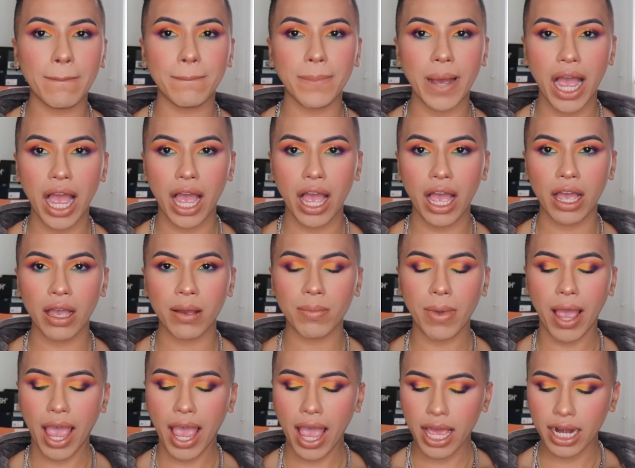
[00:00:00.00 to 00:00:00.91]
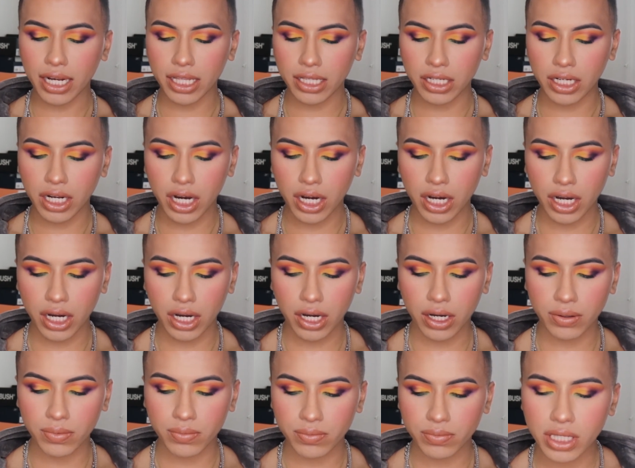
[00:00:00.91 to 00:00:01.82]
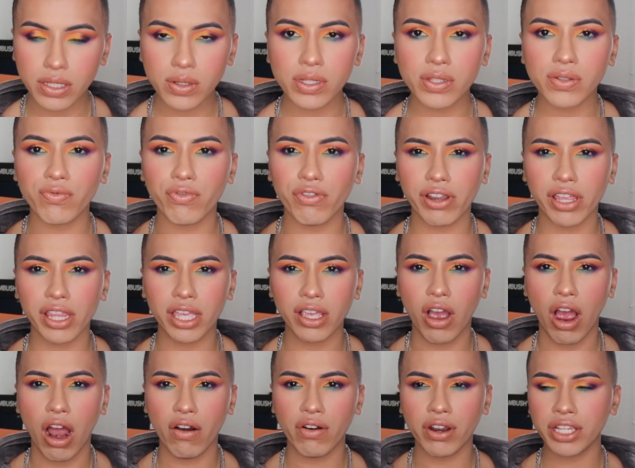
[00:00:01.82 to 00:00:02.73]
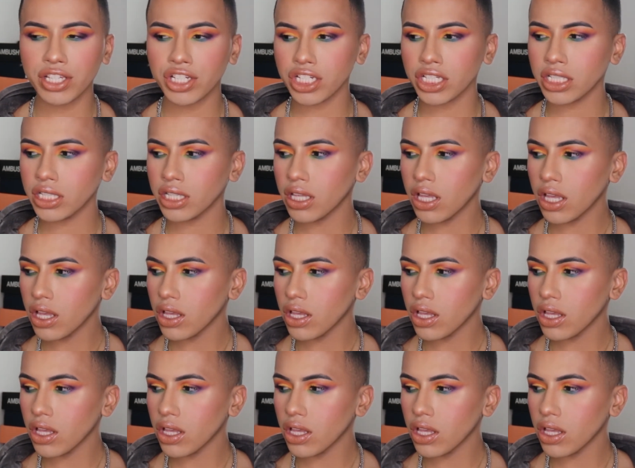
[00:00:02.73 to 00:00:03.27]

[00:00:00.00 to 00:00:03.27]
Bomb. I added her. This one's really orangey.